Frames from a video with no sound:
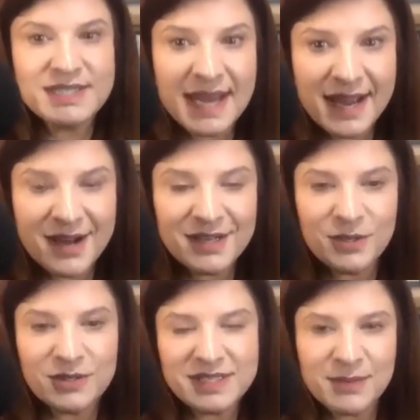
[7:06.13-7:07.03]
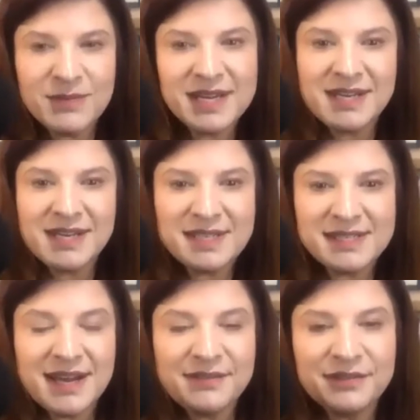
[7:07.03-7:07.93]
down and your stomach kind of
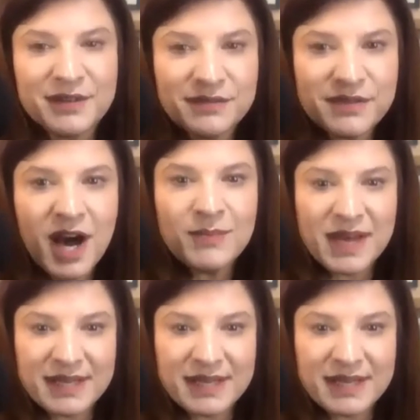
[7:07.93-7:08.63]
does that flip flop,